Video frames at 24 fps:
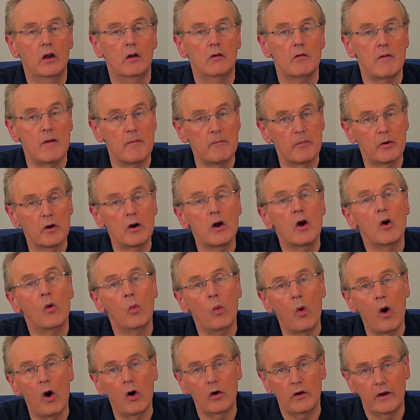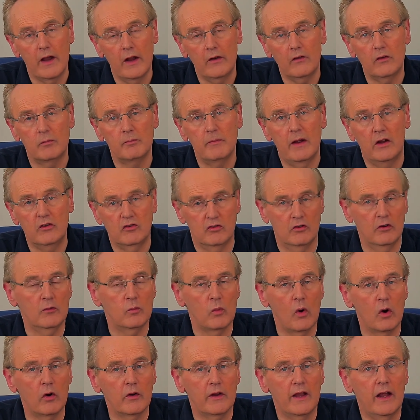Remember, what gets measured is
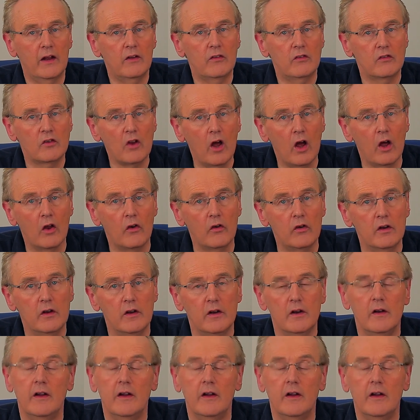what gets done.